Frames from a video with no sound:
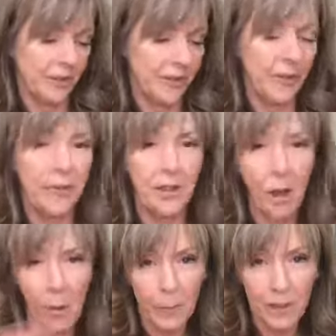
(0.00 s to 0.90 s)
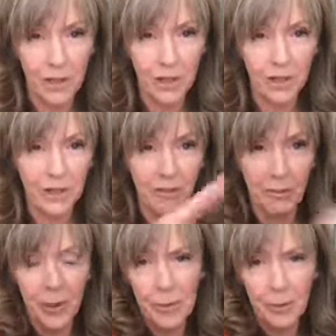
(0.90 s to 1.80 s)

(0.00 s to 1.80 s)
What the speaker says: So it's a combination of paper